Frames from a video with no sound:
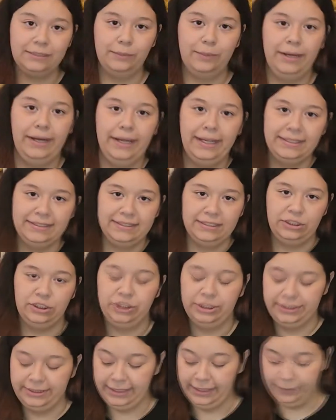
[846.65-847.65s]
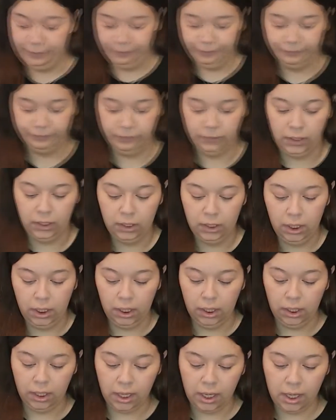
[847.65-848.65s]
is where it gets interesting.
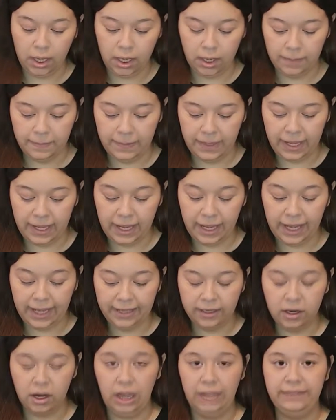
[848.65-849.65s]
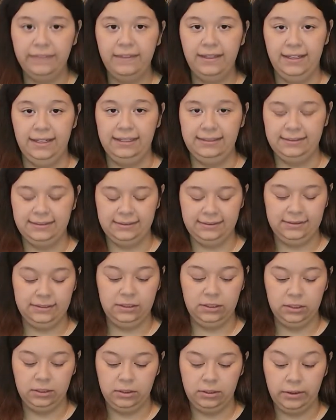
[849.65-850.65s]
I got this,
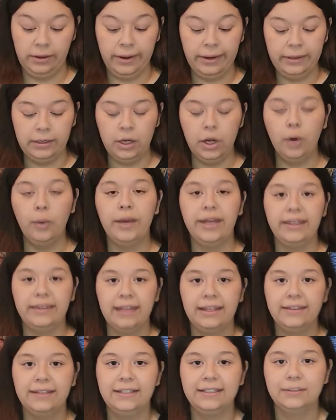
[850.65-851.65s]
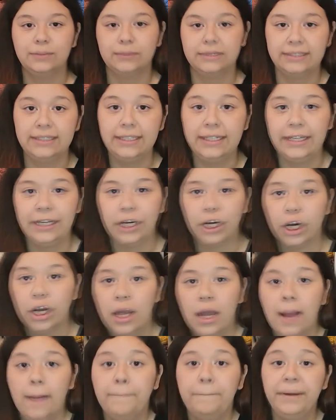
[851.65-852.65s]
not knowing that this was in here,
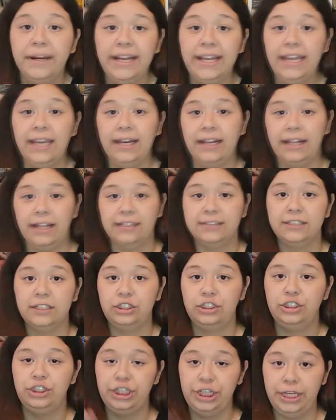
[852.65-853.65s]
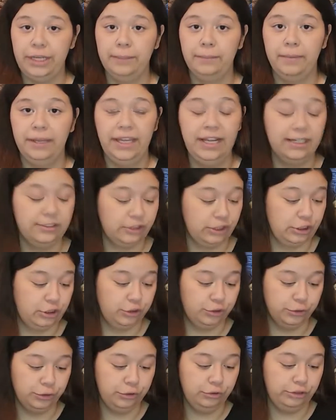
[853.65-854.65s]
but it is a gem. It's a
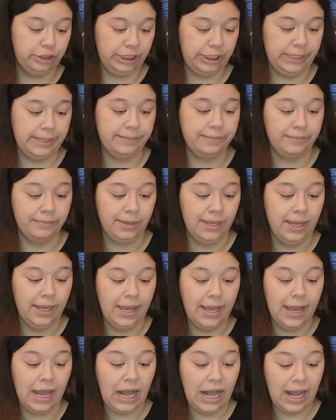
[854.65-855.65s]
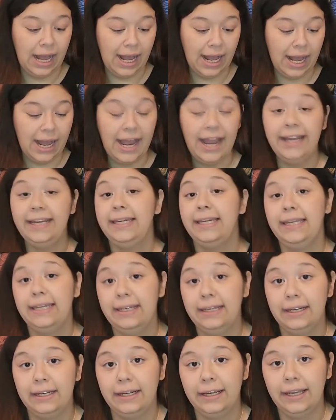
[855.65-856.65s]
true gem. I
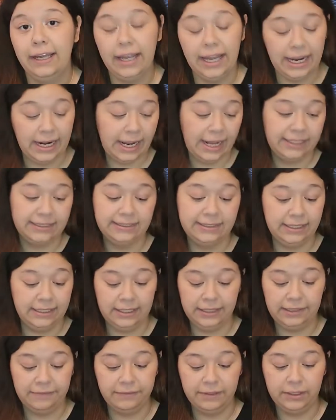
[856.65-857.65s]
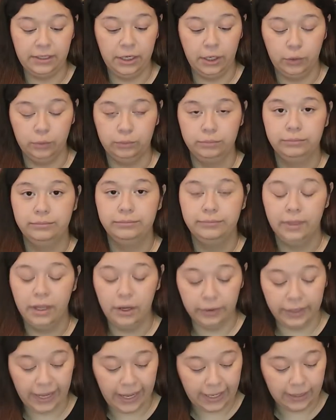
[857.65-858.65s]
needed it, and I didn't even know.
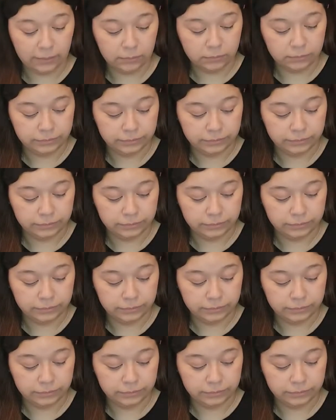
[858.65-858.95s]
Okay?